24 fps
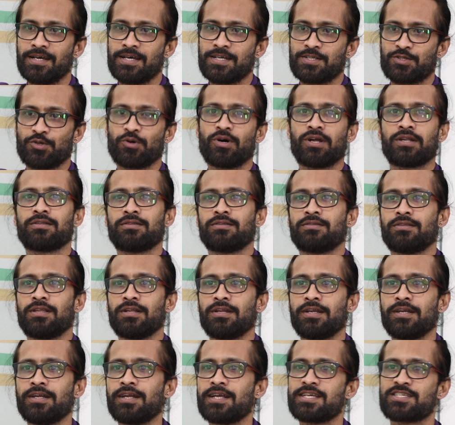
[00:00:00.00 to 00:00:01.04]
So the
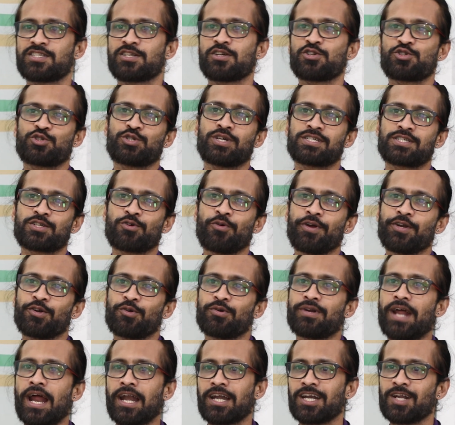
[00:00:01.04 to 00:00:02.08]
leader is not just going
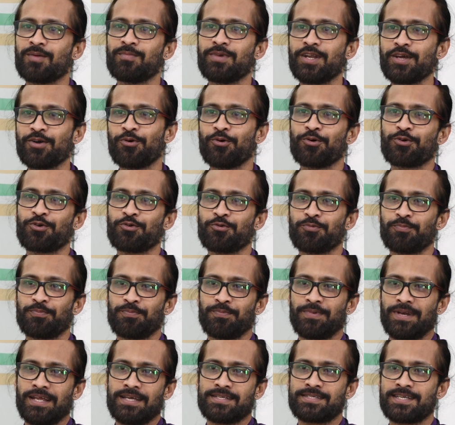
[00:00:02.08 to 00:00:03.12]
to randomly go to
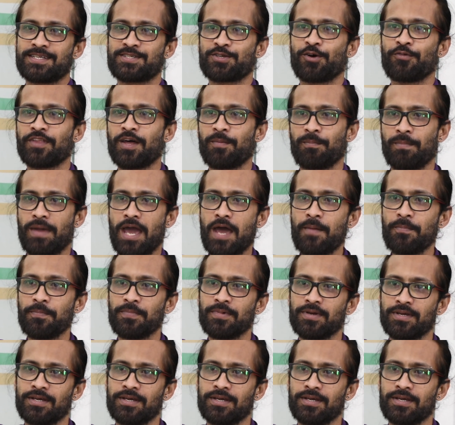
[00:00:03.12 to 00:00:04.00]
places on the map.